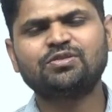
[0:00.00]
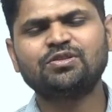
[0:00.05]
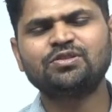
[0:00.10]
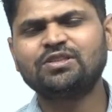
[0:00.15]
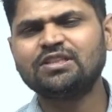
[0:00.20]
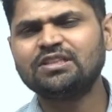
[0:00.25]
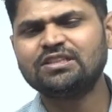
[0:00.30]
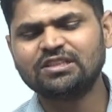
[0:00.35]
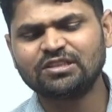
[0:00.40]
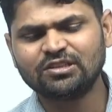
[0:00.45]

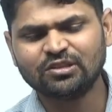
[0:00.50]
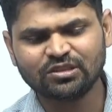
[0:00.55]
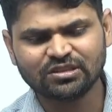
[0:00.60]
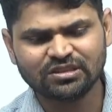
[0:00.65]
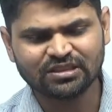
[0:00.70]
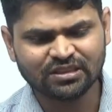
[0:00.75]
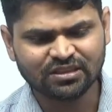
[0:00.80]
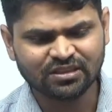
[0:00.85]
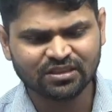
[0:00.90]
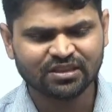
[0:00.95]

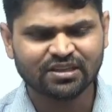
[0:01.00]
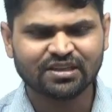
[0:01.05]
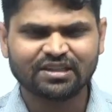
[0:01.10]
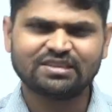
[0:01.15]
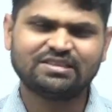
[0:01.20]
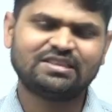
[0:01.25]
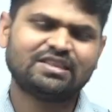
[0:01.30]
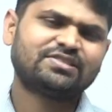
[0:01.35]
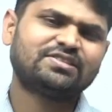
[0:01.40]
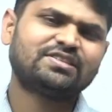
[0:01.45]
Dudgeon,
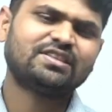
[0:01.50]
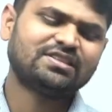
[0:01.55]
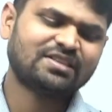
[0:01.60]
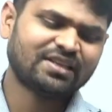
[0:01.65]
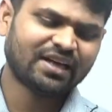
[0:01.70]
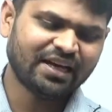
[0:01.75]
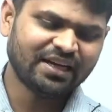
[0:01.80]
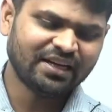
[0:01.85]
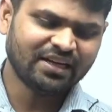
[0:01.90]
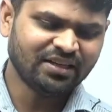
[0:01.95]
Justice
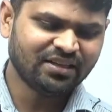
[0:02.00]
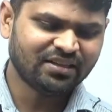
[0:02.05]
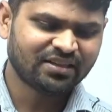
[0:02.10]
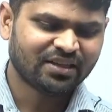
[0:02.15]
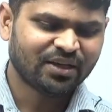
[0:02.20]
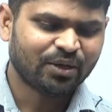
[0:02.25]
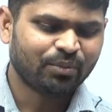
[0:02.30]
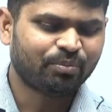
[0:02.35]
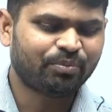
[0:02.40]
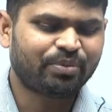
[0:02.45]
Wright,
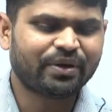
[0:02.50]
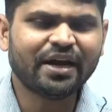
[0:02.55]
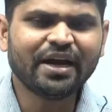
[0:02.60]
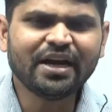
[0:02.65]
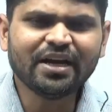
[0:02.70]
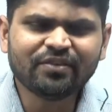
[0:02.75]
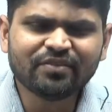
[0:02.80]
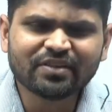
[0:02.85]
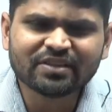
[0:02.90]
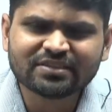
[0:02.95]

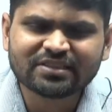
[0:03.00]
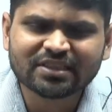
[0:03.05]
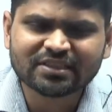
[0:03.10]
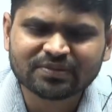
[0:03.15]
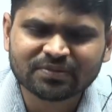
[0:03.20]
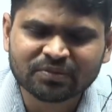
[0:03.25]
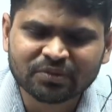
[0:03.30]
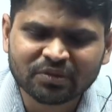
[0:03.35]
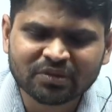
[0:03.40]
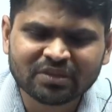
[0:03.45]
Brand versus
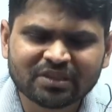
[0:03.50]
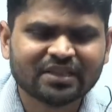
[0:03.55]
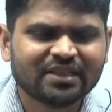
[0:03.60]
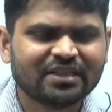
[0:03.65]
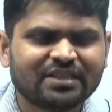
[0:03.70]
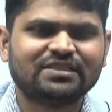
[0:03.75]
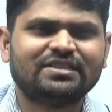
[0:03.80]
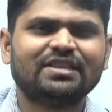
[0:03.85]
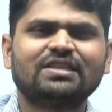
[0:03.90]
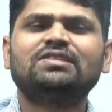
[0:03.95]
Wood,
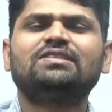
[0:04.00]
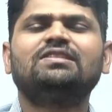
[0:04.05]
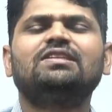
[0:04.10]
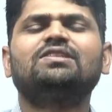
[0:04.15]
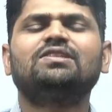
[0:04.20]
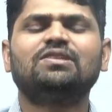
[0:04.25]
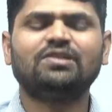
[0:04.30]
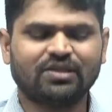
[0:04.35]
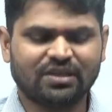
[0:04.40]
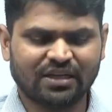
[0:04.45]
Justice
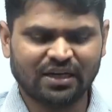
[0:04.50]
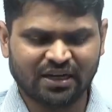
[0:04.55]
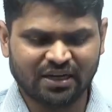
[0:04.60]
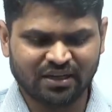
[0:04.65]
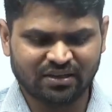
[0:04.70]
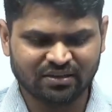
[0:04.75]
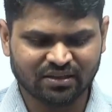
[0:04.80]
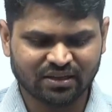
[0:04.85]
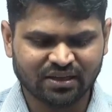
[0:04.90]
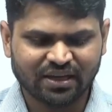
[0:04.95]

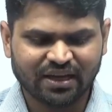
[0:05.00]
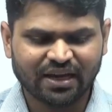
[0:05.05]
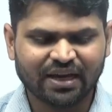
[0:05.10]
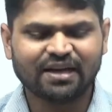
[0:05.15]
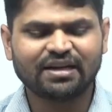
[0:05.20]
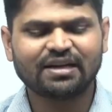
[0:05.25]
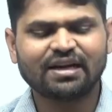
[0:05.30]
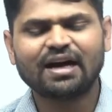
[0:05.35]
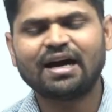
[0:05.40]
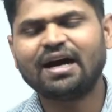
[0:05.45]
Goddard, and
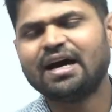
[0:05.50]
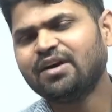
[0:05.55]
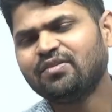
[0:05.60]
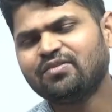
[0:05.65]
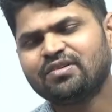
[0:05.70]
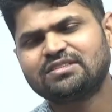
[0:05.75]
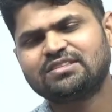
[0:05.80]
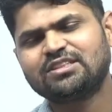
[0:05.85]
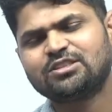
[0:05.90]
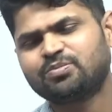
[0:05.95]
R
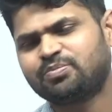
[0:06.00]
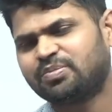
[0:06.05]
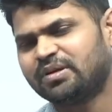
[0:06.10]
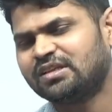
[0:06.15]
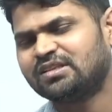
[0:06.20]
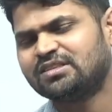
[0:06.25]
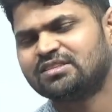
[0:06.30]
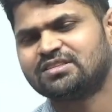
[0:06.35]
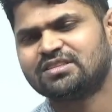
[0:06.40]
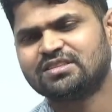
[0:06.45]
versus
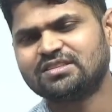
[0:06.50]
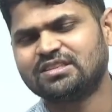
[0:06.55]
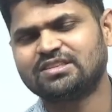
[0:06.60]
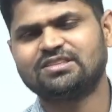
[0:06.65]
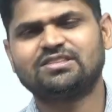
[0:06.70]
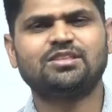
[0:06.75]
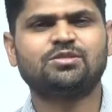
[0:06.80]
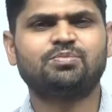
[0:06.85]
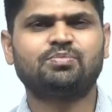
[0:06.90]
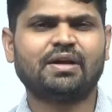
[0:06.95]
Prince,
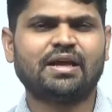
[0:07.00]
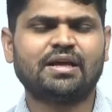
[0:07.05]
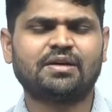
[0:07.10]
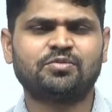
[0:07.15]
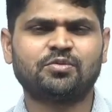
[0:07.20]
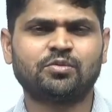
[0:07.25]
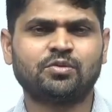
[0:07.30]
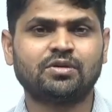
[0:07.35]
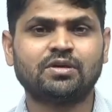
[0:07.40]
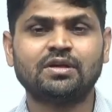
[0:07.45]
Justice
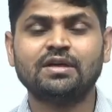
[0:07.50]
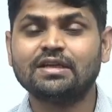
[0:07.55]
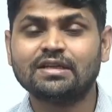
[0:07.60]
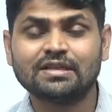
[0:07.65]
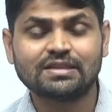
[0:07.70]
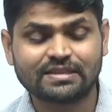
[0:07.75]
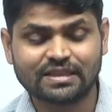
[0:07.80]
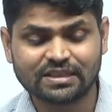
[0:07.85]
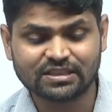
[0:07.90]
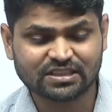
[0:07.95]
Blackburn.
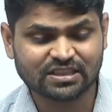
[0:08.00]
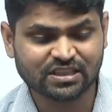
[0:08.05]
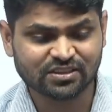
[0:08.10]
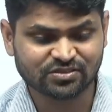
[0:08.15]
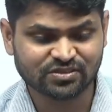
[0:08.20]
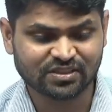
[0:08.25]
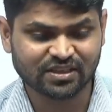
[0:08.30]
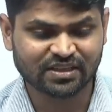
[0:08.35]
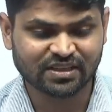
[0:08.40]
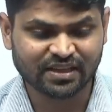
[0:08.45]
This is
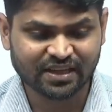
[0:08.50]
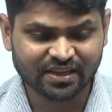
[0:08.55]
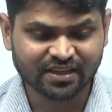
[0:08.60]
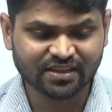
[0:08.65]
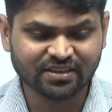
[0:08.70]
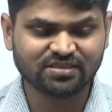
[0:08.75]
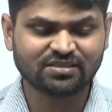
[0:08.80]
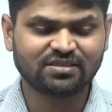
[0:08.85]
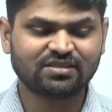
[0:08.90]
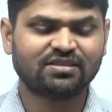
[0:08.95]
the
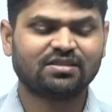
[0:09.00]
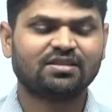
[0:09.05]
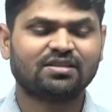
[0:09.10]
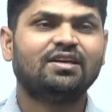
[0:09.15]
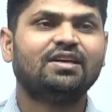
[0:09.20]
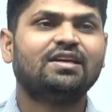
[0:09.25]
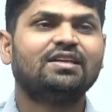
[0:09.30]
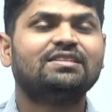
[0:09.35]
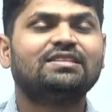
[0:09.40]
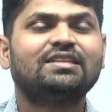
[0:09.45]
case,
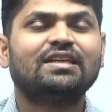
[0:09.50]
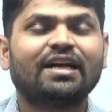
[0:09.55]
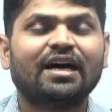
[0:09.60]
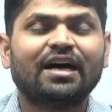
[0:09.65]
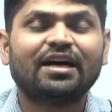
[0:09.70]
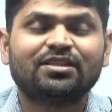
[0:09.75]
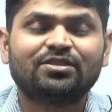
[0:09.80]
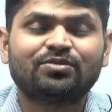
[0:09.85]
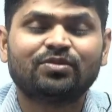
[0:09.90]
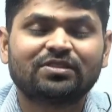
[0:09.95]

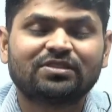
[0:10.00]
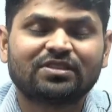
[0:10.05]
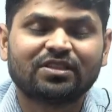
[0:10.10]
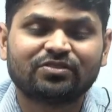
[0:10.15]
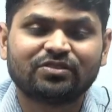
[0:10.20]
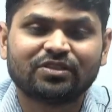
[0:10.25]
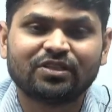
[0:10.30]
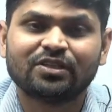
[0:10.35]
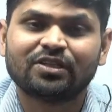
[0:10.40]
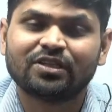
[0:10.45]
Serras versus
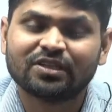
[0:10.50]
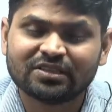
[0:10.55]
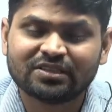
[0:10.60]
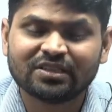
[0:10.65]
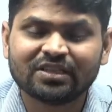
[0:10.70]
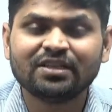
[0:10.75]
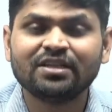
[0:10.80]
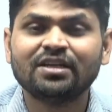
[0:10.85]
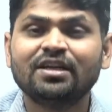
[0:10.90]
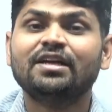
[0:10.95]

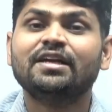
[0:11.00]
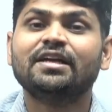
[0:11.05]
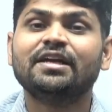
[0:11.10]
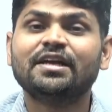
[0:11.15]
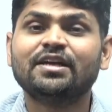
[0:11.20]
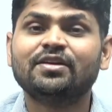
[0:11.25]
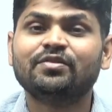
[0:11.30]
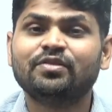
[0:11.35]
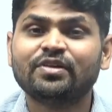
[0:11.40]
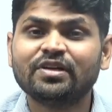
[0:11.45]
Dudgeon, in
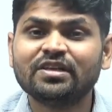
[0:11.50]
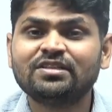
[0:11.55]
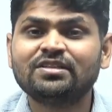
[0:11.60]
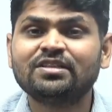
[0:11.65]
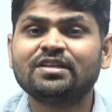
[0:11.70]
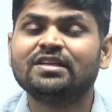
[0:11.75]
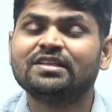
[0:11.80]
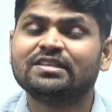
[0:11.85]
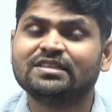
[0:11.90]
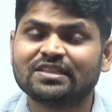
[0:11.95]
which
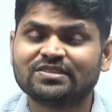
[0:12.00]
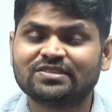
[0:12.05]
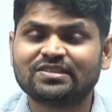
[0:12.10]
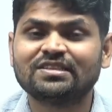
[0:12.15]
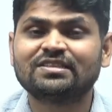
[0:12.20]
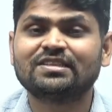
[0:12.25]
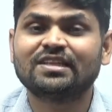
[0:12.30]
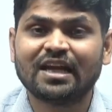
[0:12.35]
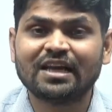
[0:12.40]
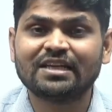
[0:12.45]
Justice
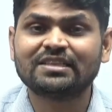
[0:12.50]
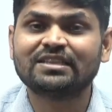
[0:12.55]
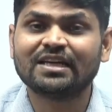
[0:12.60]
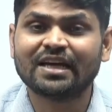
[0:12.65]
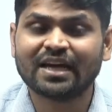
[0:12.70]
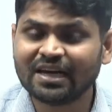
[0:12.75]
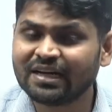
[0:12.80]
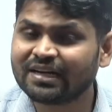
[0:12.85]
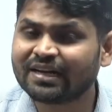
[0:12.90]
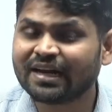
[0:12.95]

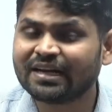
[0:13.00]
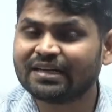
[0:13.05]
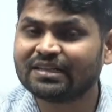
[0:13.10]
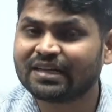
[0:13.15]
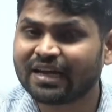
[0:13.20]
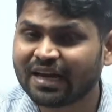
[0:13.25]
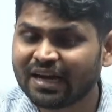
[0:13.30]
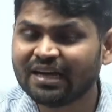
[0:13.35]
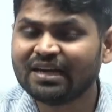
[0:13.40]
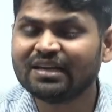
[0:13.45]
Wright
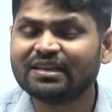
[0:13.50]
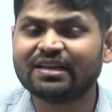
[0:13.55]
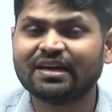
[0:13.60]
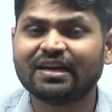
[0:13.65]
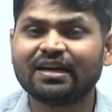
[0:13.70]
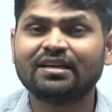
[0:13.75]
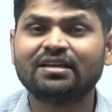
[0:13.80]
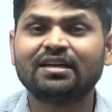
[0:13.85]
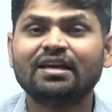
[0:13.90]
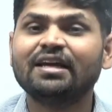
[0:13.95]
held
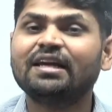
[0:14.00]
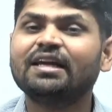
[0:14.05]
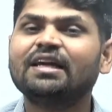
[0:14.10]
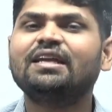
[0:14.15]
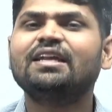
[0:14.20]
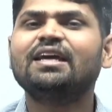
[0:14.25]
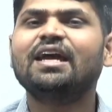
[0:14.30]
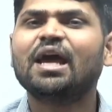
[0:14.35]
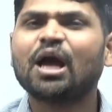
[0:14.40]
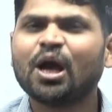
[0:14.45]
that in
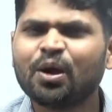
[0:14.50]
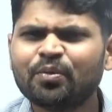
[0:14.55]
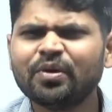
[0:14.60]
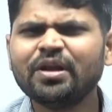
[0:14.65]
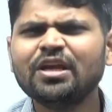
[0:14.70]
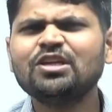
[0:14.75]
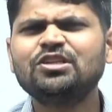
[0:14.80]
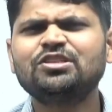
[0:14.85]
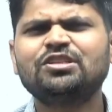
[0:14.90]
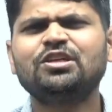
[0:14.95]
every
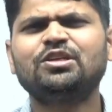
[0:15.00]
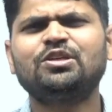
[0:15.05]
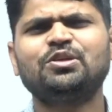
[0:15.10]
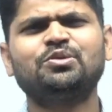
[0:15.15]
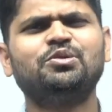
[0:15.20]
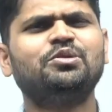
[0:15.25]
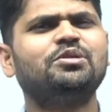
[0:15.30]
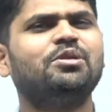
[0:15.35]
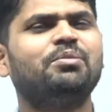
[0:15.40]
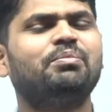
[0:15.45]

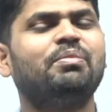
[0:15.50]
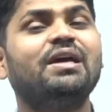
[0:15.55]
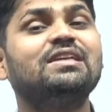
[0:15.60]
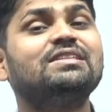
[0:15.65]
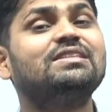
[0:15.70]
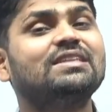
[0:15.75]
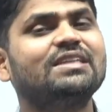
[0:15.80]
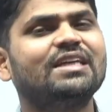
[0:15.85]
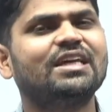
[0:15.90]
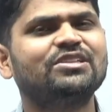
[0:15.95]
statute mens
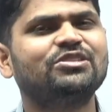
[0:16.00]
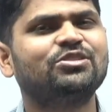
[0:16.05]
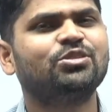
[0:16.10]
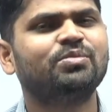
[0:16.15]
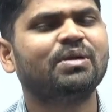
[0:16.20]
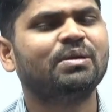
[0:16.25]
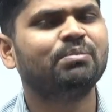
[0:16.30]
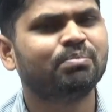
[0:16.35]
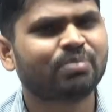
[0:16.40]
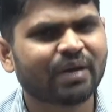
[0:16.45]
rea is to be
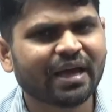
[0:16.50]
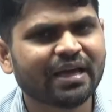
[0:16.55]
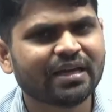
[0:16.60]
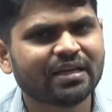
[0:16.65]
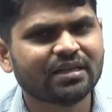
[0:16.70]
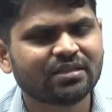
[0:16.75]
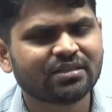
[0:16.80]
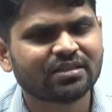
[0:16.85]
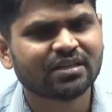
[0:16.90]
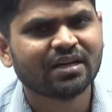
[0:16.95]

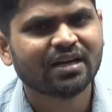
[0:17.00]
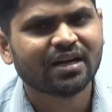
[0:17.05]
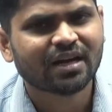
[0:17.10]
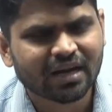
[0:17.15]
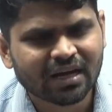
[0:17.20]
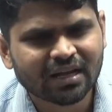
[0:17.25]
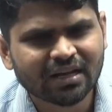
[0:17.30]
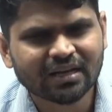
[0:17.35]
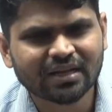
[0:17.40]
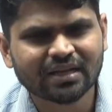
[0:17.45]
implied
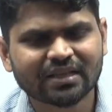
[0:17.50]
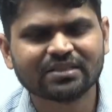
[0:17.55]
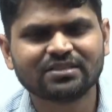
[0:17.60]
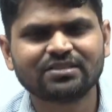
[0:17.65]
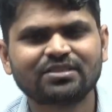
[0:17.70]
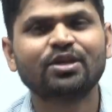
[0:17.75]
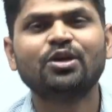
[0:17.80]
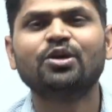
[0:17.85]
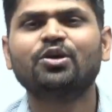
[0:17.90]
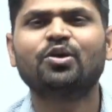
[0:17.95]
unless
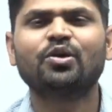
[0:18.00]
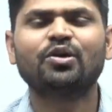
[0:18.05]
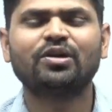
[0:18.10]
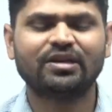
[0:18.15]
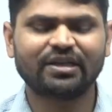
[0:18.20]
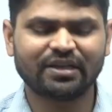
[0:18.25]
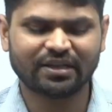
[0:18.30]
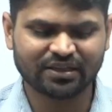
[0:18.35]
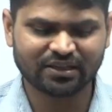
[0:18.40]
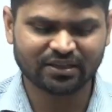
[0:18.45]

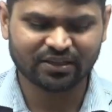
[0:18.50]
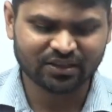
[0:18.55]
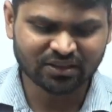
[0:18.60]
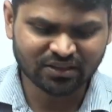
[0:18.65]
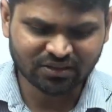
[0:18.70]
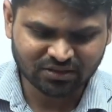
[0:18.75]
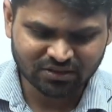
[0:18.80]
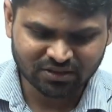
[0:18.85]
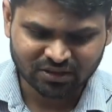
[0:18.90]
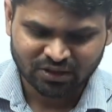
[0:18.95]
contrary
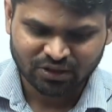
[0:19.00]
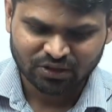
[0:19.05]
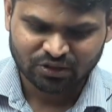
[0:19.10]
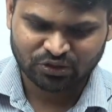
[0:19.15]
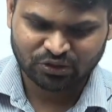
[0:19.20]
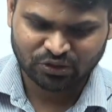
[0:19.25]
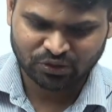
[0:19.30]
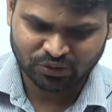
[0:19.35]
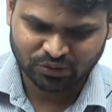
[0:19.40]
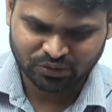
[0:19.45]
is
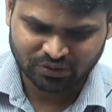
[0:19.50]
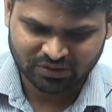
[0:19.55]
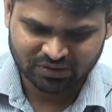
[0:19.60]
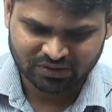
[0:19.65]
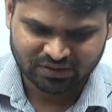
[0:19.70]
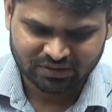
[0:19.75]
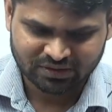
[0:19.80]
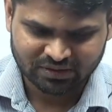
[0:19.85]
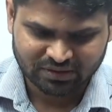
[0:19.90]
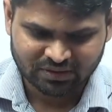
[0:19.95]
shown.
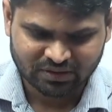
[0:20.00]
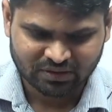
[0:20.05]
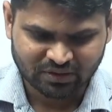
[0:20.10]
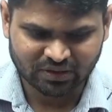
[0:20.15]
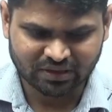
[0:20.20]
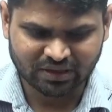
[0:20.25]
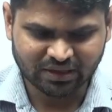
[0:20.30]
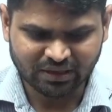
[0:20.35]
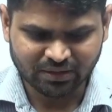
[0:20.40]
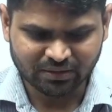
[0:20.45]

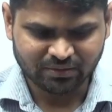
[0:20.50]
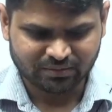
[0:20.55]
Okay.